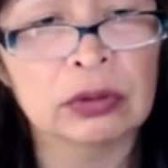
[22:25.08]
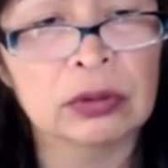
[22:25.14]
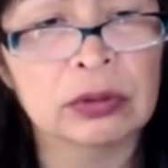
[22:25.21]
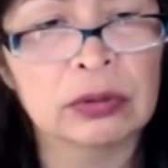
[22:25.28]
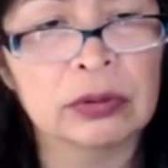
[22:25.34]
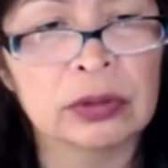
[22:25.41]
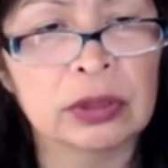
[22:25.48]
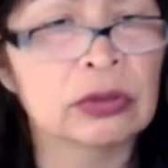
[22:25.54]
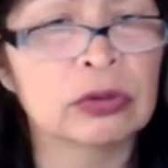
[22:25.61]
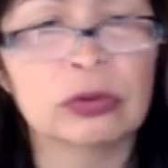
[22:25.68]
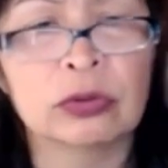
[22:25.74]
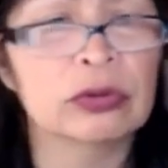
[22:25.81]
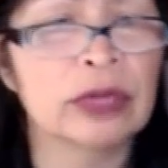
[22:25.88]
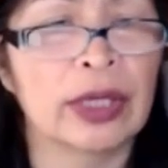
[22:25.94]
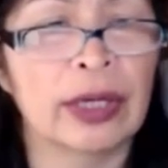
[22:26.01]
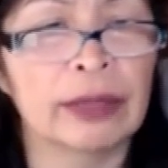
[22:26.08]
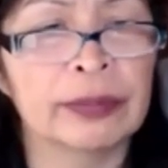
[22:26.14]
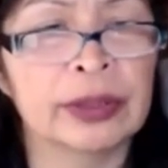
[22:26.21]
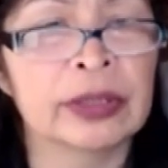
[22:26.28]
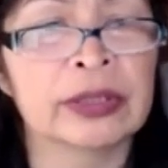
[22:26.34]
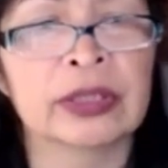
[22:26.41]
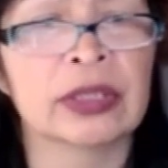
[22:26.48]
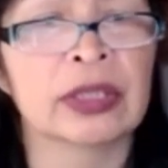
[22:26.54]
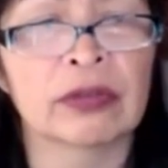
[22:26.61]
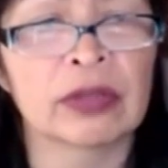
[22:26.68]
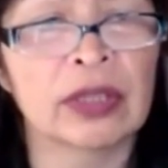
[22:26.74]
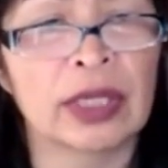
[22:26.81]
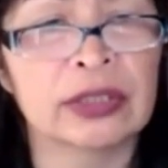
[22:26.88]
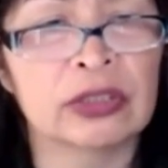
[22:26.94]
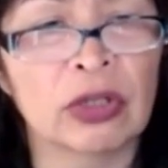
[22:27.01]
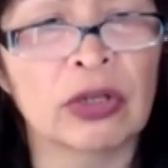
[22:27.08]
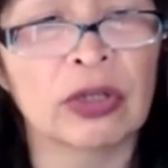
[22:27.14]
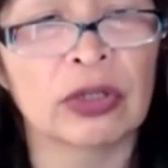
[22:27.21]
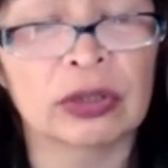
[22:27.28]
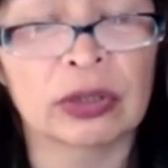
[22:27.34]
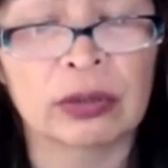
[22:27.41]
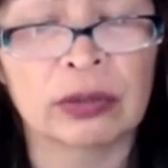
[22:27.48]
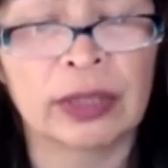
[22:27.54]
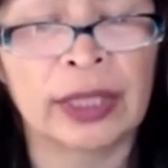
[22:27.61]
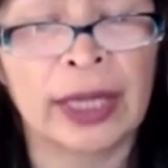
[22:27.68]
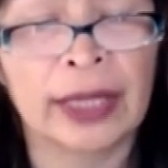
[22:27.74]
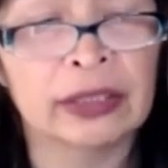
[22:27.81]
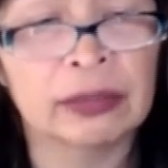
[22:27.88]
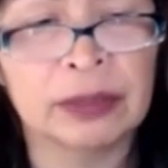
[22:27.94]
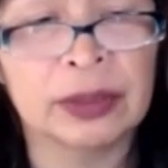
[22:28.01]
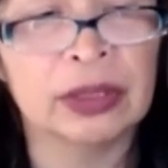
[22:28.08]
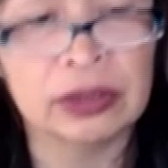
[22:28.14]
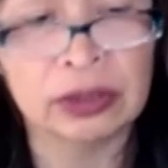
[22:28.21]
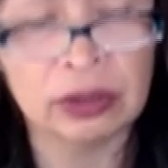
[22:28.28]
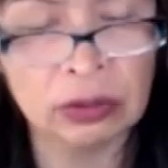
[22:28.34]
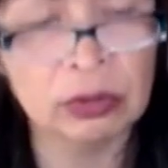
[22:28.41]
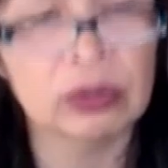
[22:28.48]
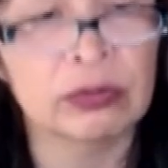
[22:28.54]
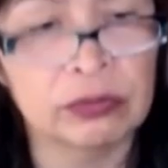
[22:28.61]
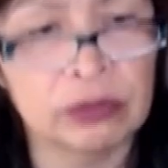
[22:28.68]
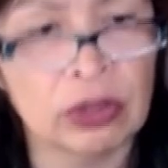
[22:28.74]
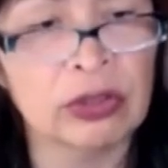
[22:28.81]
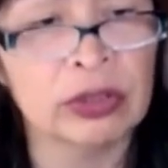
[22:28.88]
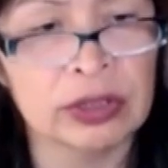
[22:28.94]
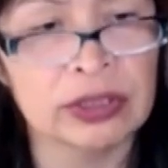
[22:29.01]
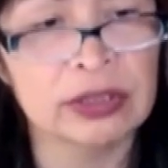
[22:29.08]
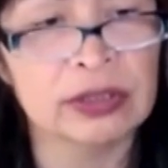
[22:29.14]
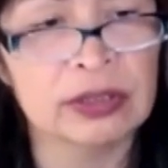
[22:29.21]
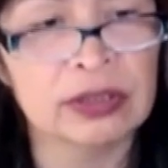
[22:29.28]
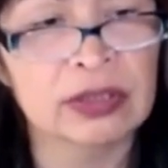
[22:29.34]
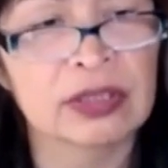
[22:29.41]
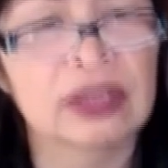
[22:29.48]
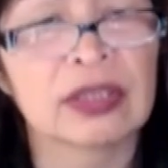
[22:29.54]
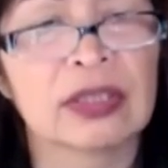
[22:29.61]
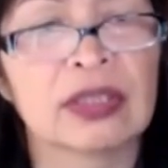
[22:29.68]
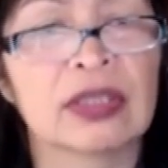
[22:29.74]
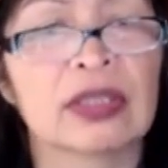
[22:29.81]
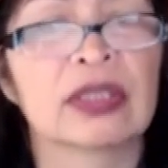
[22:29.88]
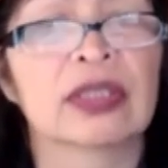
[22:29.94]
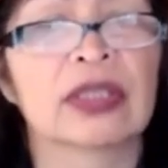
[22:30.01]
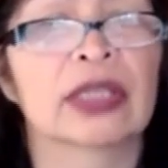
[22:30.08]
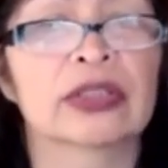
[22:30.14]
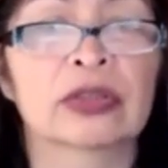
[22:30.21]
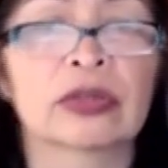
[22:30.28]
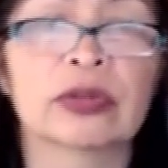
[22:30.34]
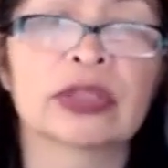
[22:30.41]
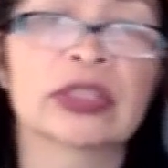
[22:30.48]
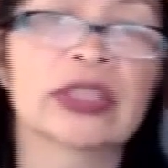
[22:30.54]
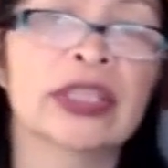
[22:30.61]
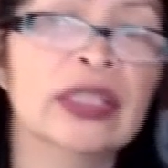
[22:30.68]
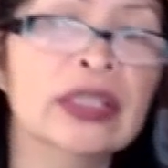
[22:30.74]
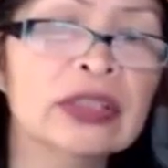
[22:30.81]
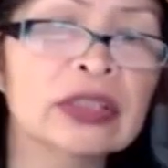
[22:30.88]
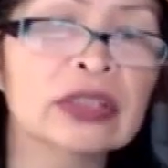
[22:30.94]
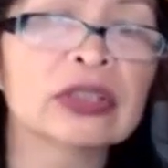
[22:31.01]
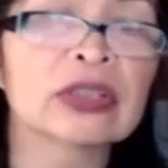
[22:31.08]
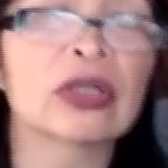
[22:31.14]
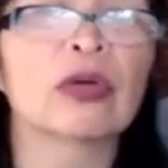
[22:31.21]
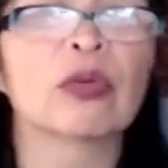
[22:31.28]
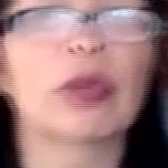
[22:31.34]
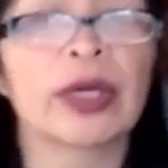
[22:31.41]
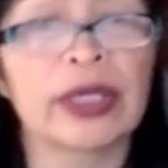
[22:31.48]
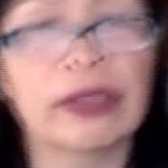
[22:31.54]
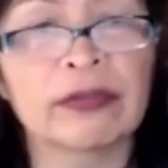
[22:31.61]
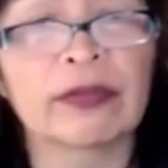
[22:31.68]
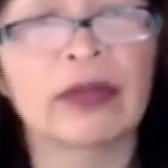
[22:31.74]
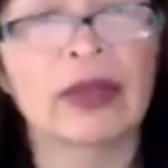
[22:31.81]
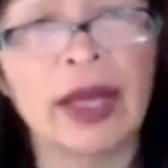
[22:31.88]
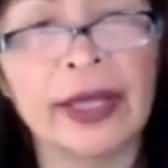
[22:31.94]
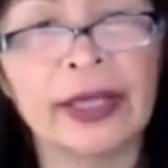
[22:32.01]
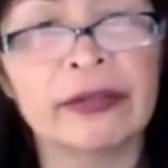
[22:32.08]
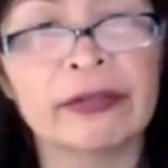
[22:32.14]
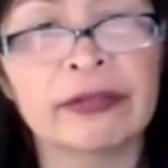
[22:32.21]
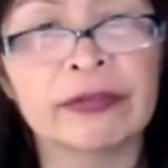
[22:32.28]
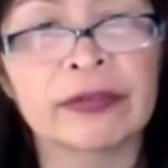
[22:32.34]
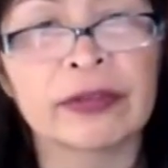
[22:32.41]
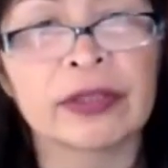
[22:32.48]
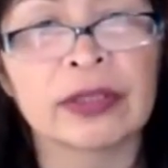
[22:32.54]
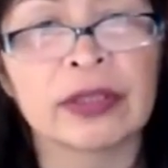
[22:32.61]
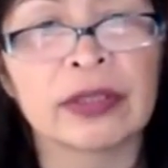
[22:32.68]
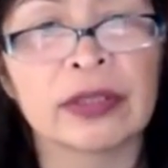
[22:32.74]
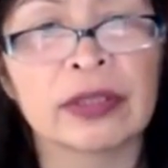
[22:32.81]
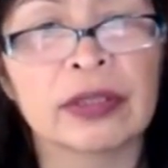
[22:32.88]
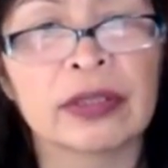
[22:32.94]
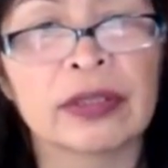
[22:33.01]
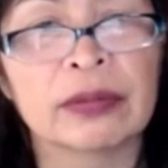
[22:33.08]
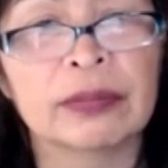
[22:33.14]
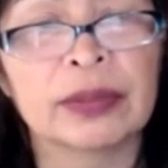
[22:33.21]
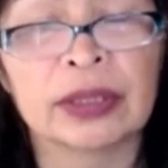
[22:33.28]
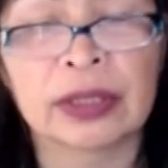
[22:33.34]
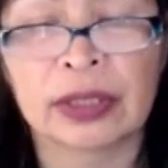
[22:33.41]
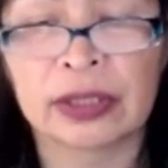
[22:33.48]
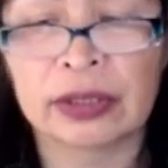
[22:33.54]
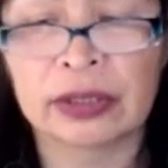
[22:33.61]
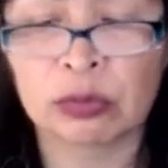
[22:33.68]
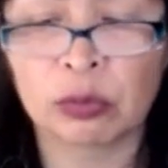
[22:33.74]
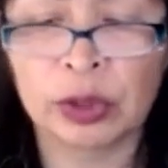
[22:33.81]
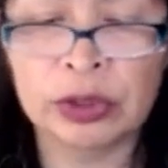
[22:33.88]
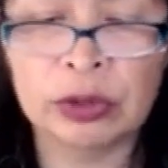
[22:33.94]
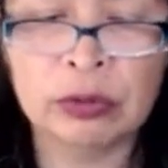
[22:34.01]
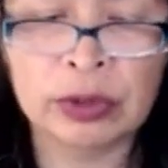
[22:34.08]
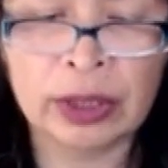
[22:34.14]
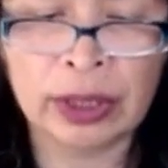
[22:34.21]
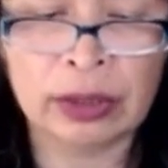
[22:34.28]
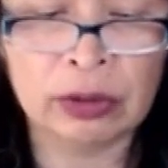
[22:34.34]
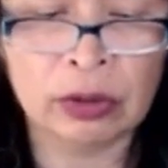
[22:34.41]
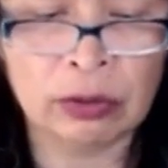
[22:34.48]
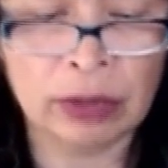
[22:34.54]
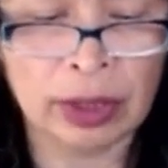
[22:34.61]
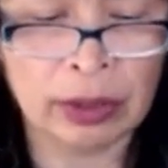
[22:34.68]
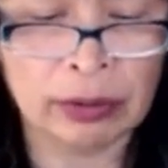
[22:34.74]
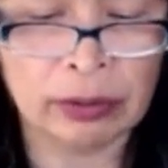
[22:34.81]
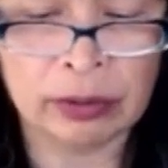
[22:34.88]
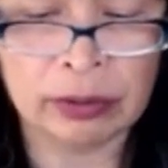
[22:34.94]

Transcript: They couldn't do that because it never got dark. It had to be in the cloak of darkness. And so it changes a way of life, because when you can't go out